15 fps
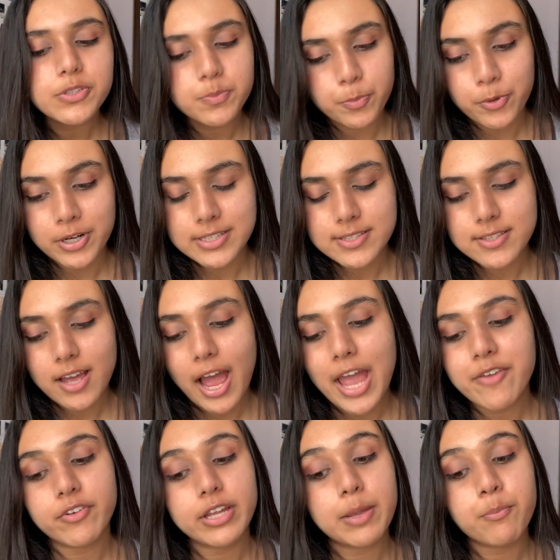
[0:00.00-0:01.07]
sports,
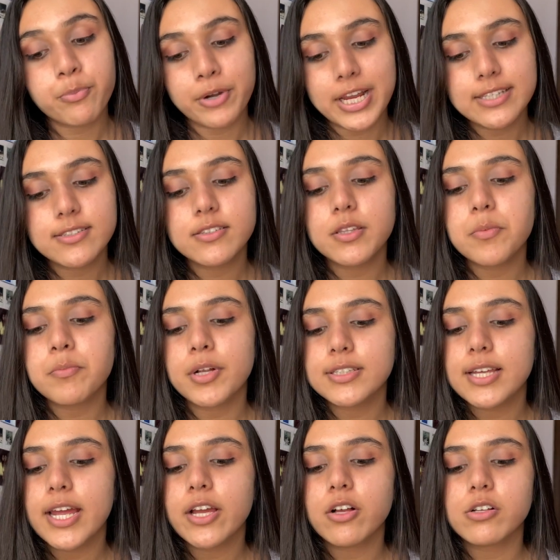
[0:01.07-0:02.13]
I've embraced the
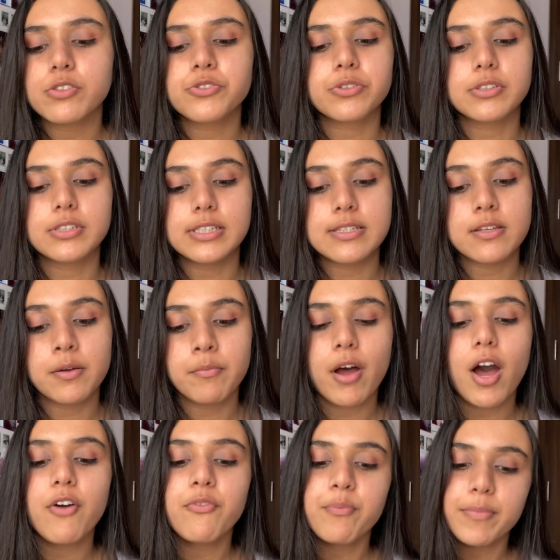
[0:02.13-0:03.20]
multiculturalism
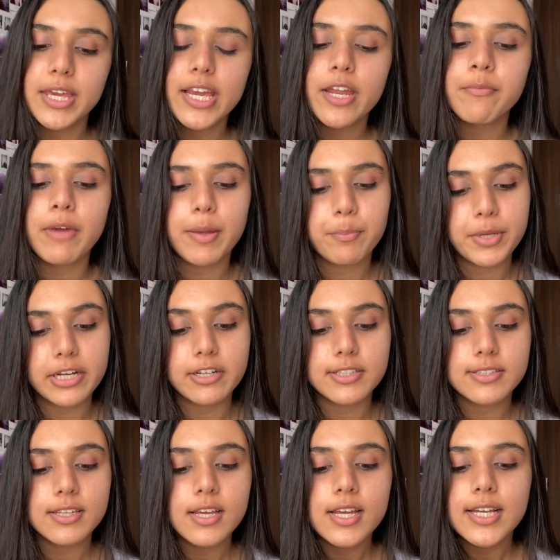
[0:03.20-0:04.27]
of me and my peers,
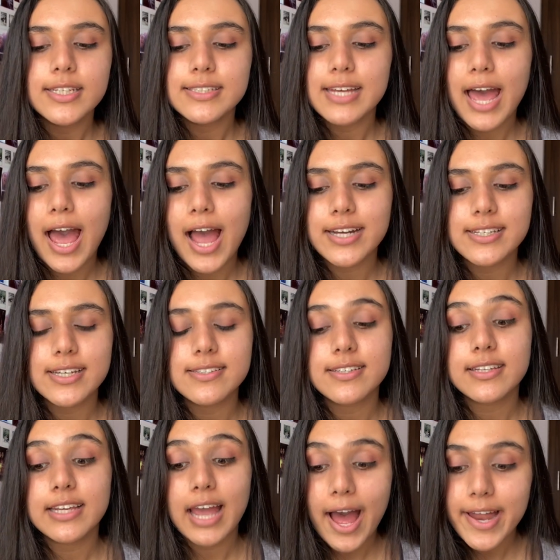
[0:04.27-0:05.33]
to act as a
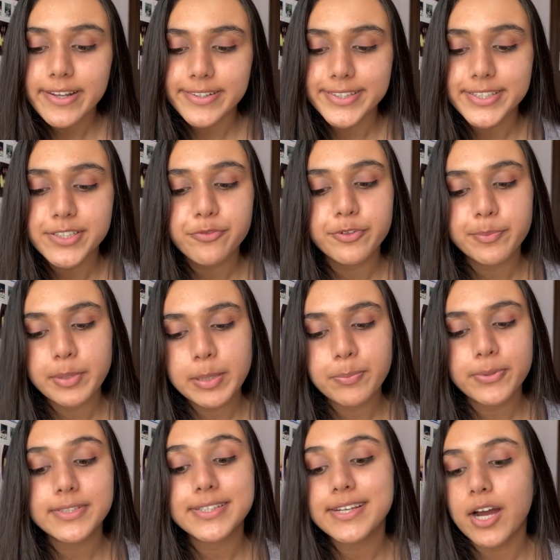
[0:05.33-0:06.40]
catalyst for
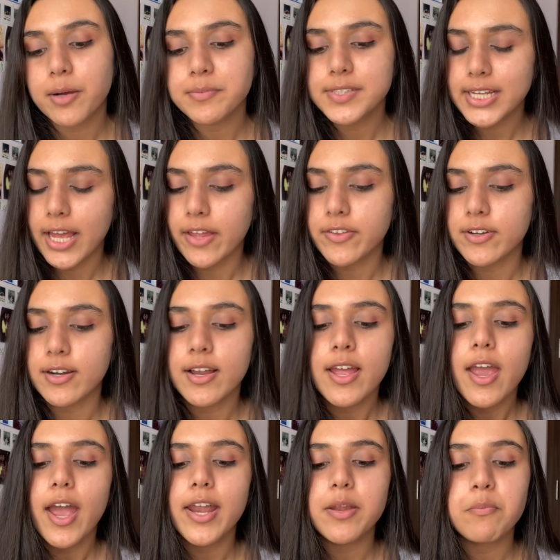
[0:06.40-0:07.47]
people to come together
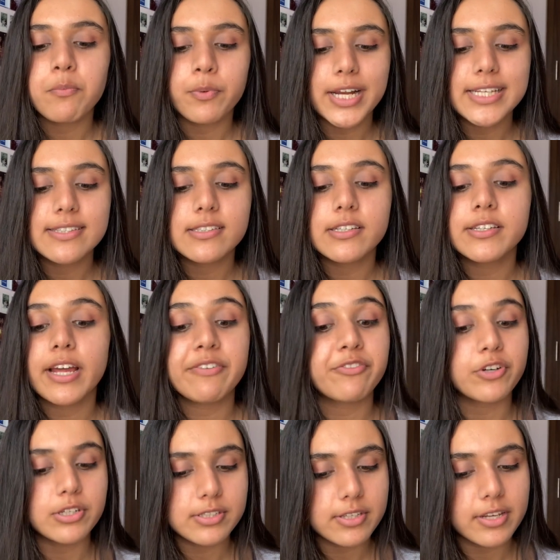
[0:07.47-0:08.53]
and embrace the
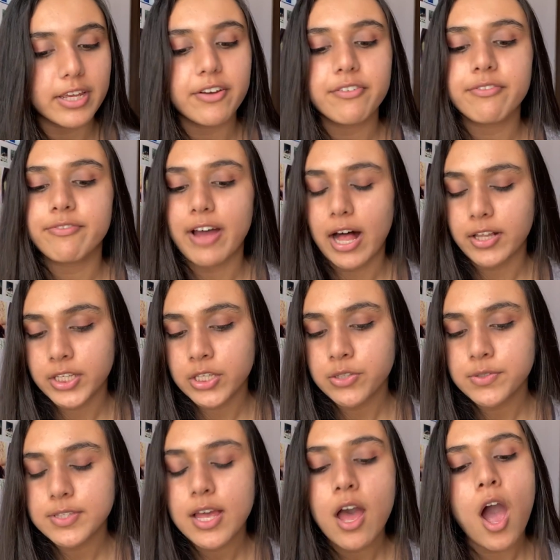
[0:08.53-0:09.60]
diversity of
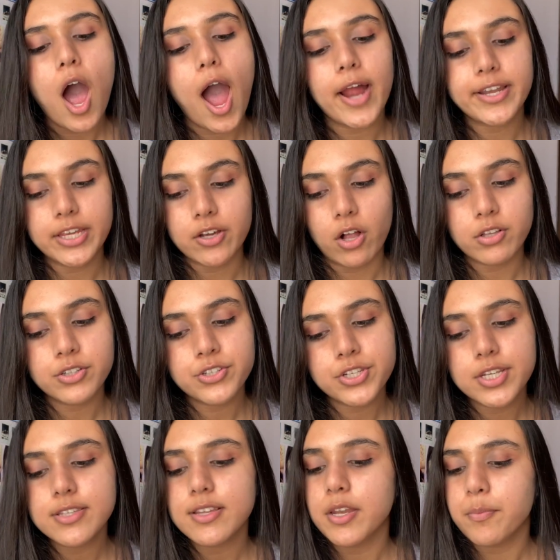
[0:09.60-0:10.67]
values,
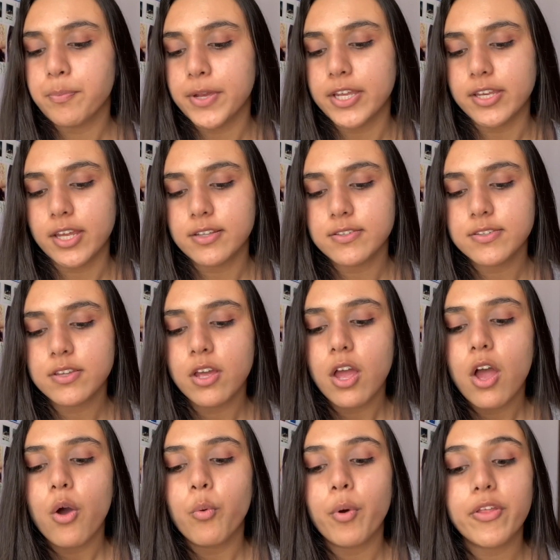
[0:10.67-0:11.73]
ideologies, and opinions,
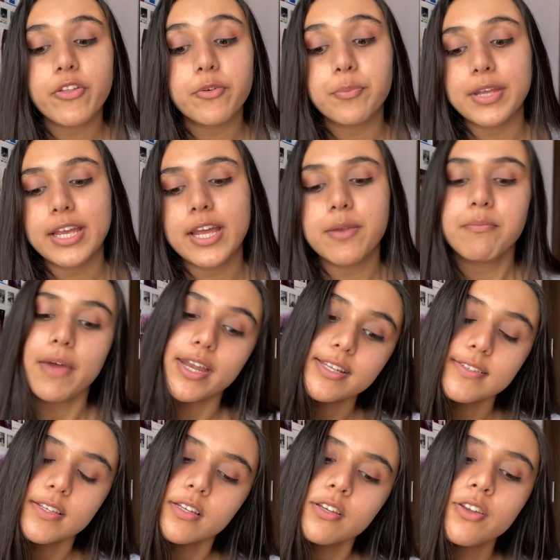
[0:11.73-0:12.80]
whether it be in
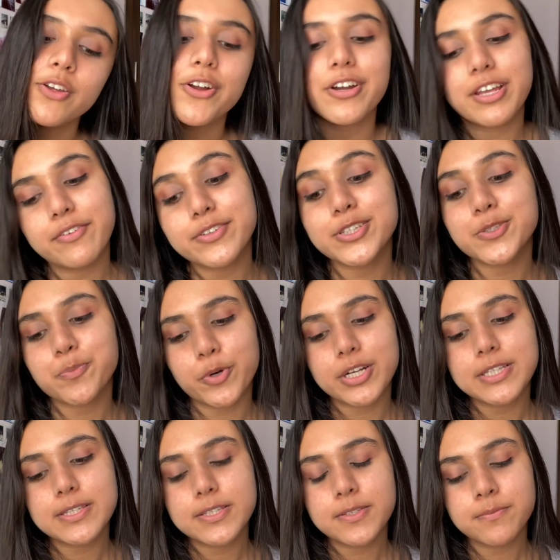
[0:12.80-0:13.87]
medicine or even
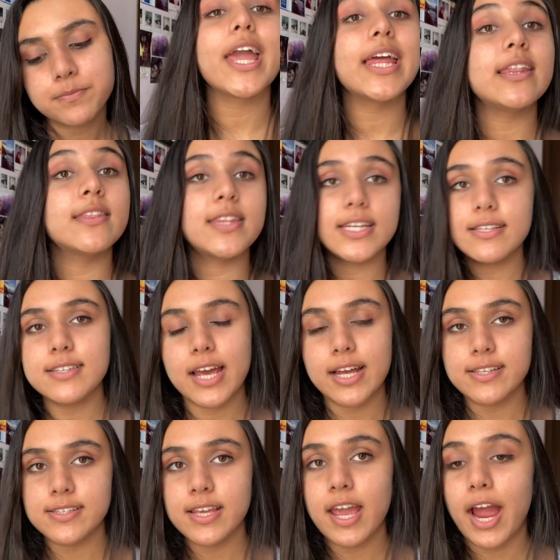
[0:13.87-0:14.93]
sports. In this
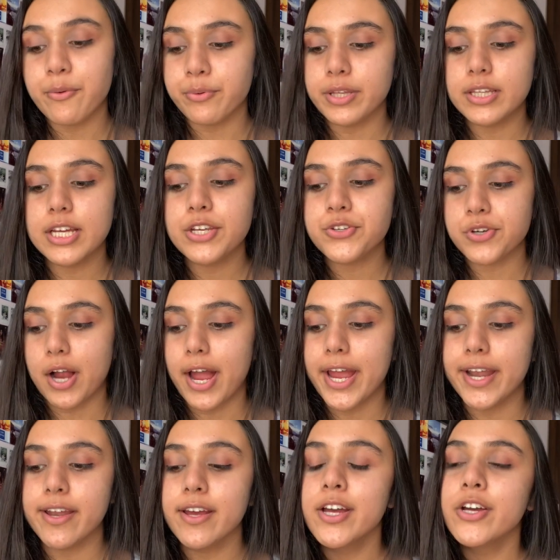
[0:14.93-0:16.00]
essay, I really
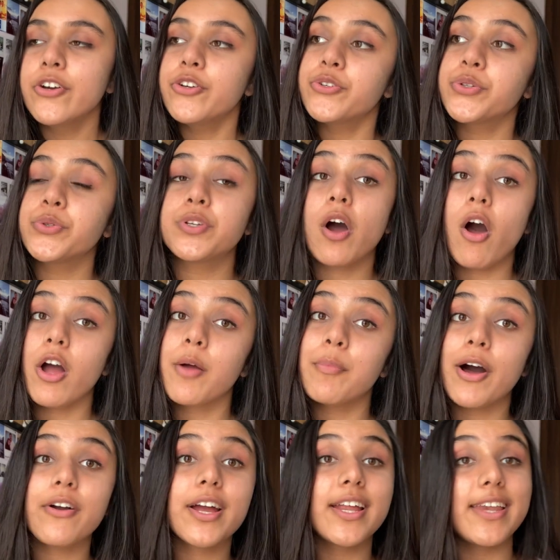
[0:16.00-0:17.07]
tried to talk
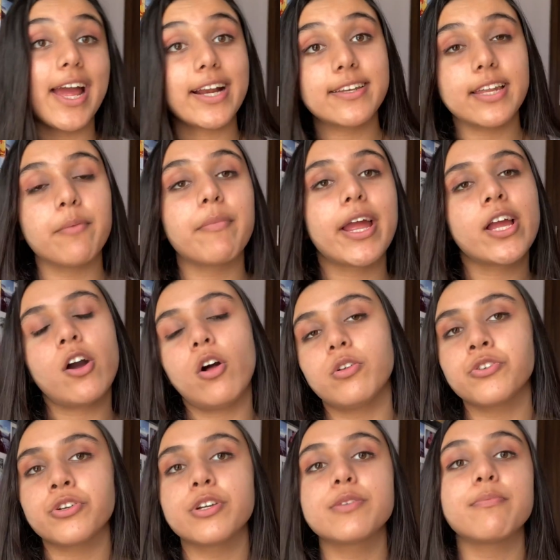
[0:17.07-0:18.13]
about connecting my
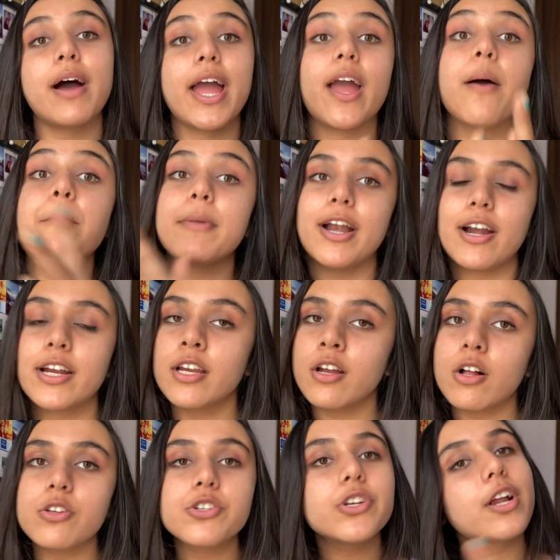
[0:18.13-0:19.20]
cultures, my American
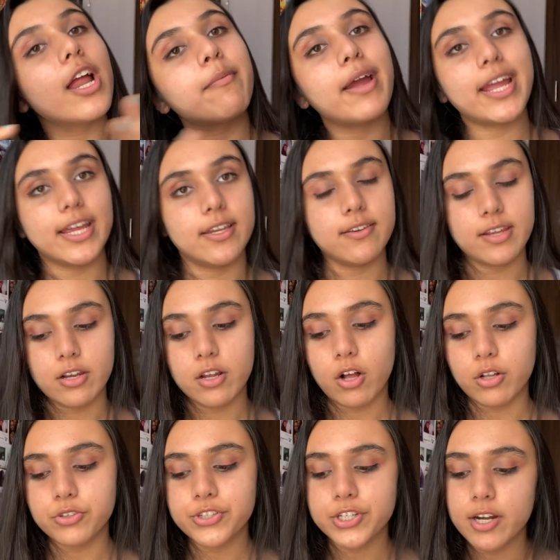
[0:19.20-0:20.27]
culture and my Indian
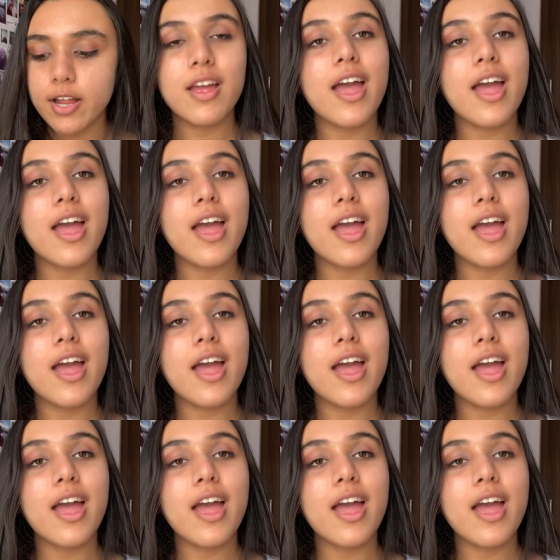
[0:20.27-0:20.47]
culture,